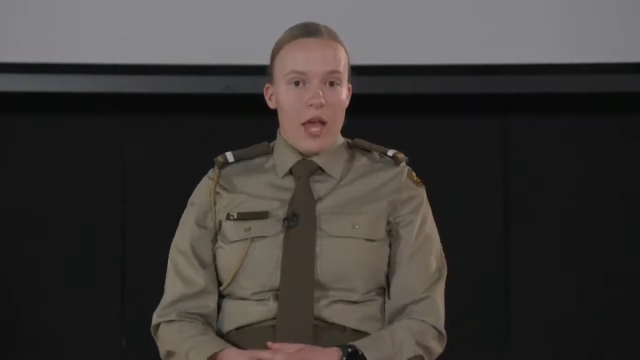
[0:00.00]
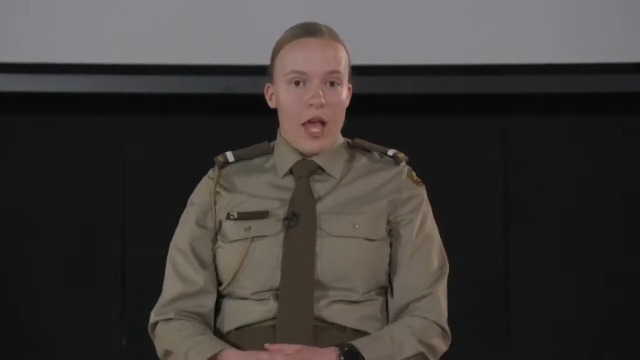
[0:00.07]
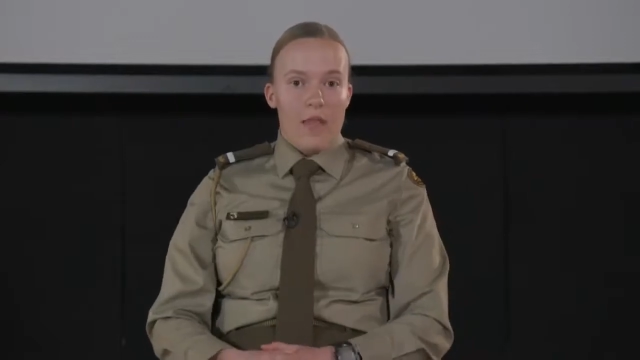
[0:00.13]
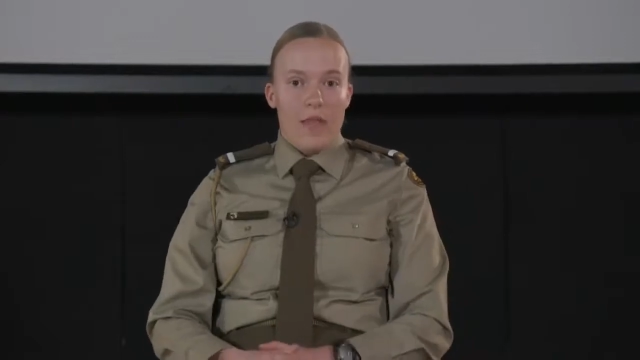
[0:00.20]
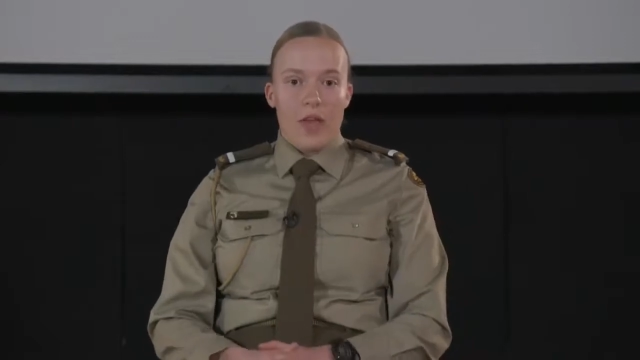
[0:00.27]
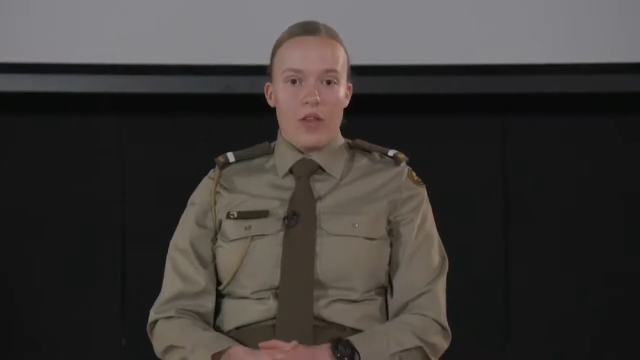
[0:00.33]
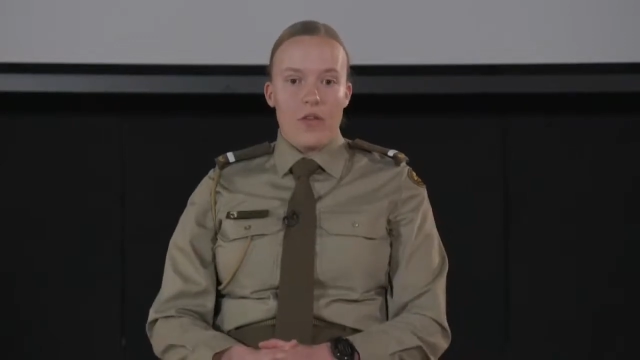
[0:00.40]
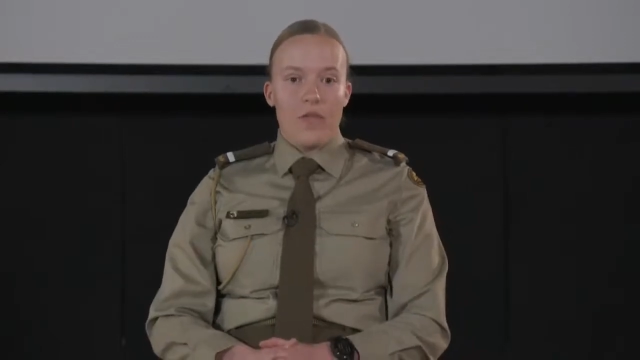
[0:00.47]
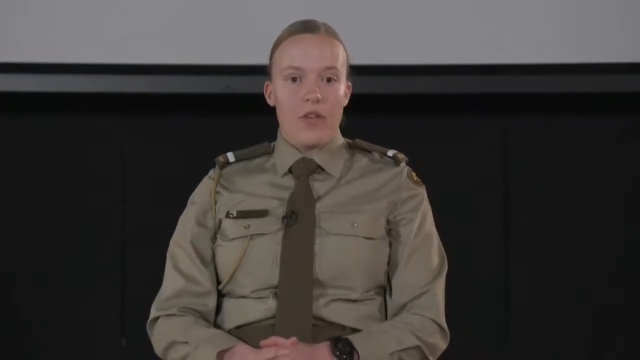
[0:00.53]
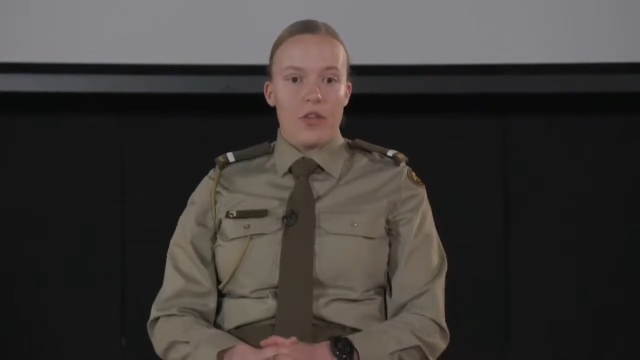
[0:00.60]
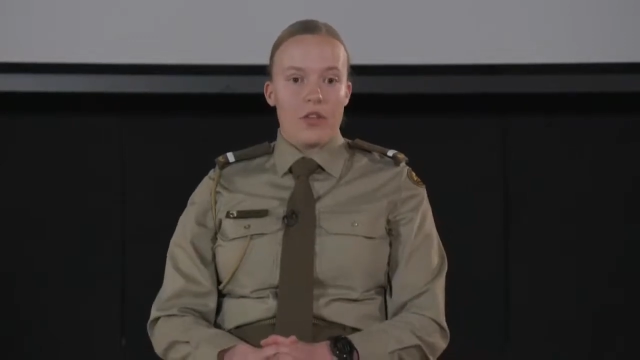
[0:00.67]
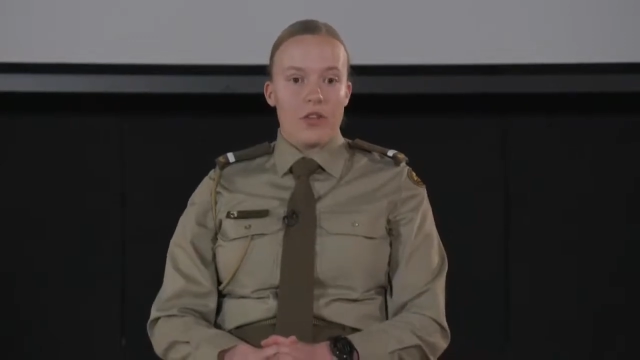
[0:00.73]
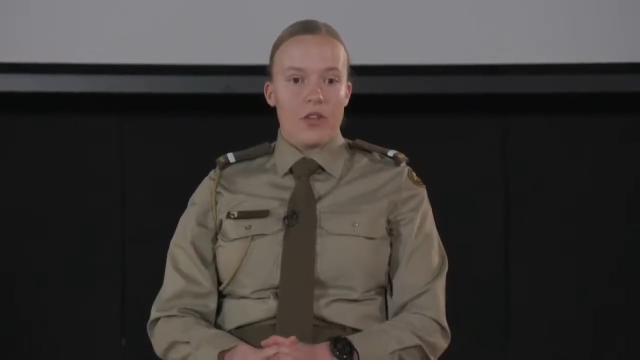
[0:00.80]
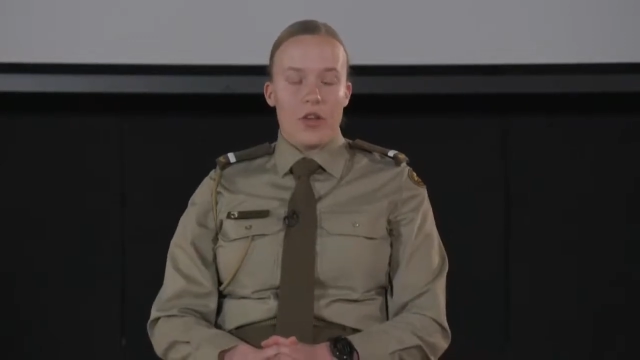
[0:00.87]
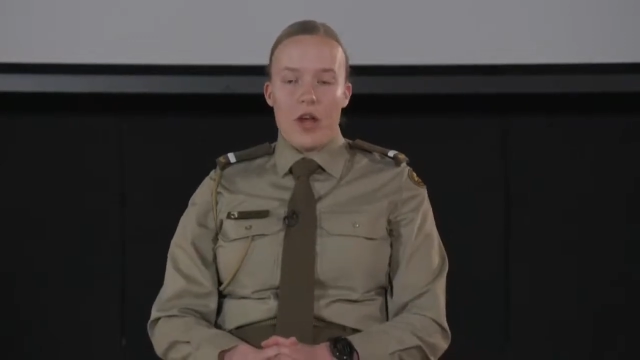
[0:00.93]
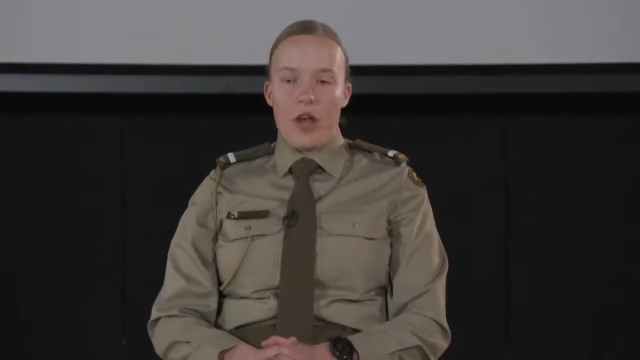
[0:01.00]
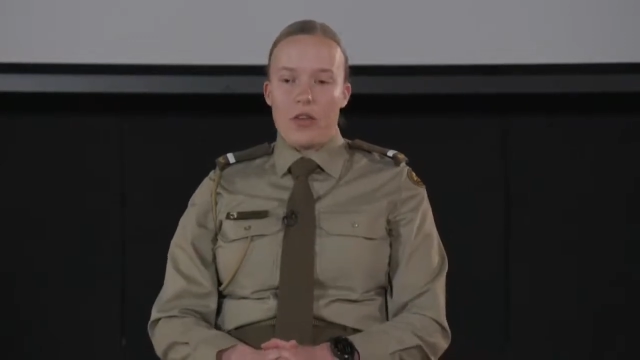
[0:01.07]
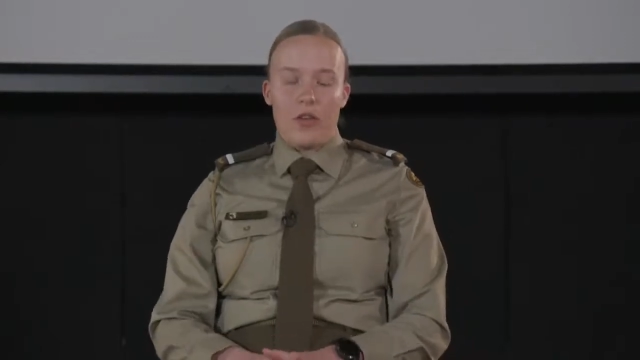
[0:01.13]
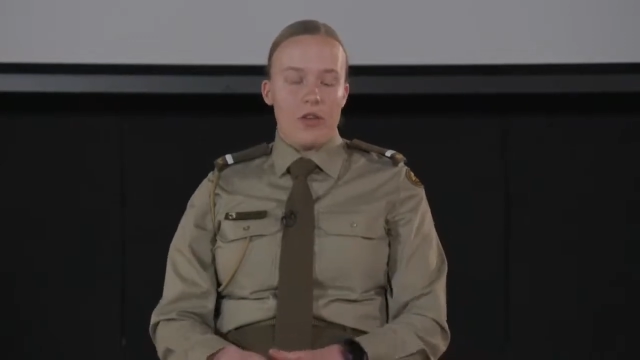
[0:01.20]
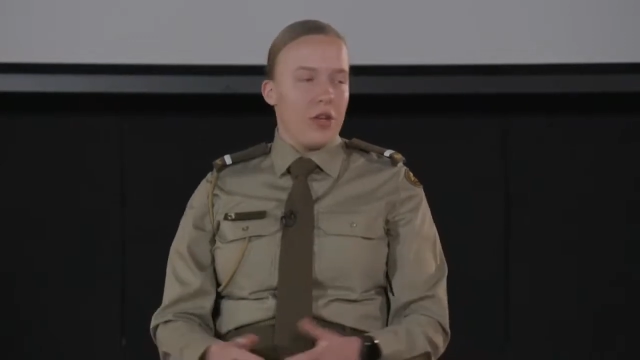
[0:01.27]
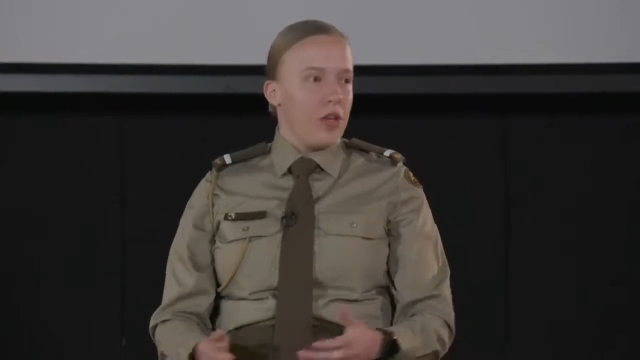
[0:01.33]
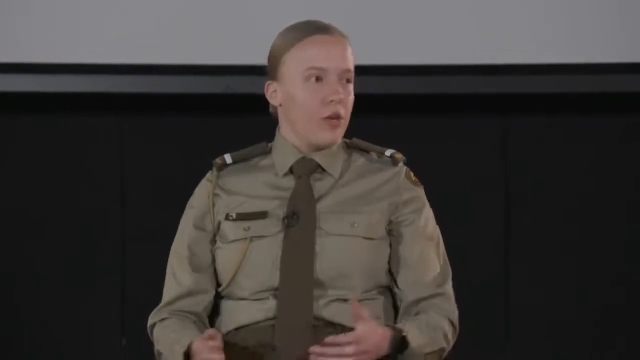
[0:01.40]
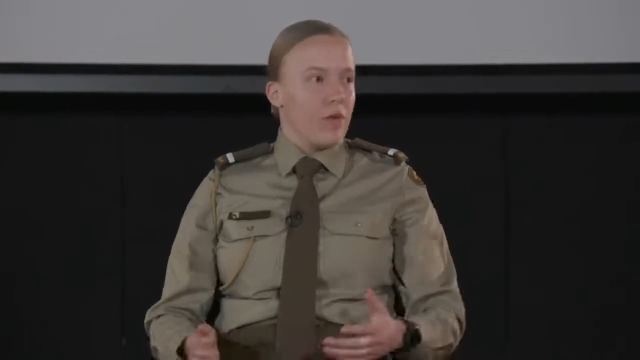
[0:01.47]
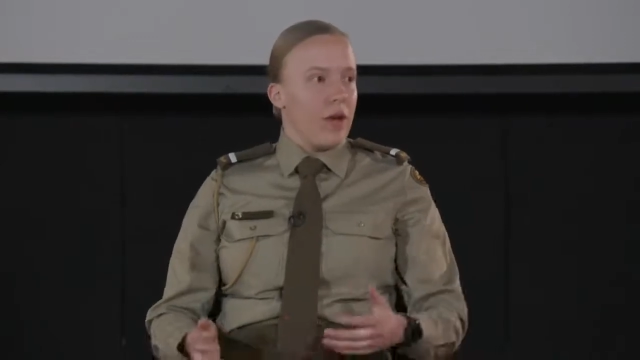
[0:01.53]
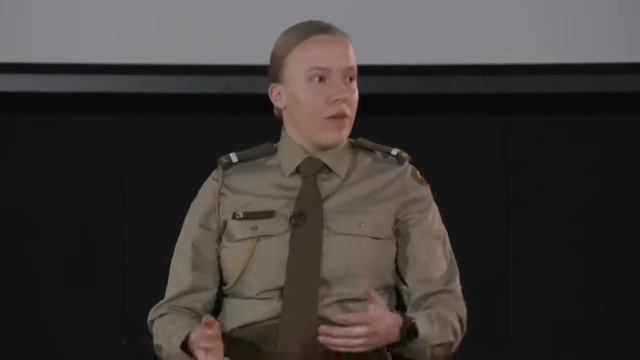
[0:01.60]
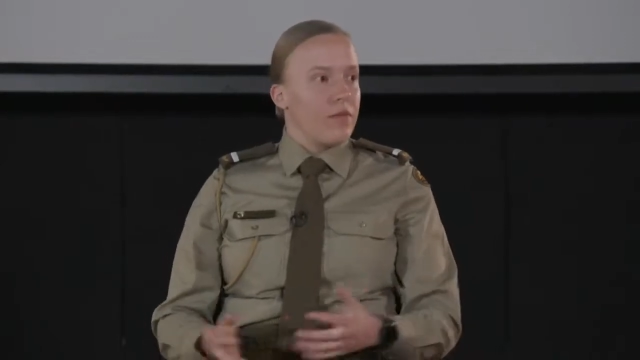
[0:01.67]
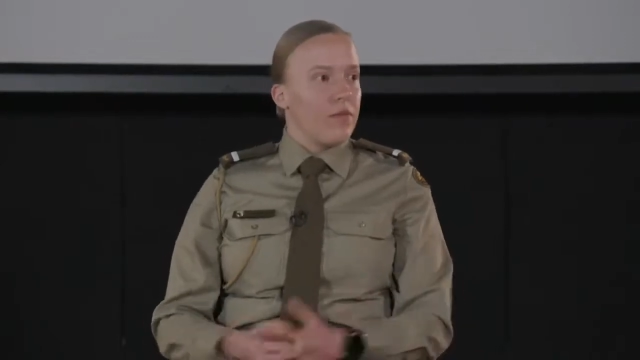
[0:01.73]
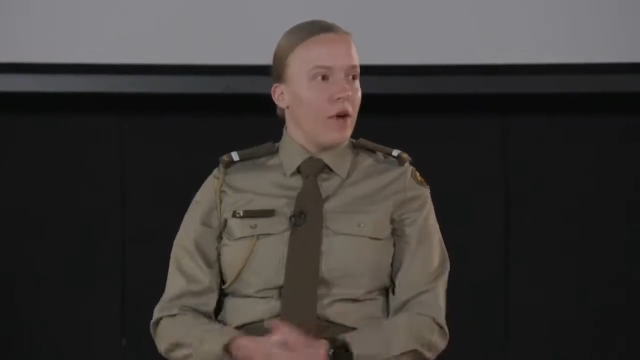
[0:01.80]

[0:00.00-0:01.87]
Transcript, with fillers: and then you finish uh, uni around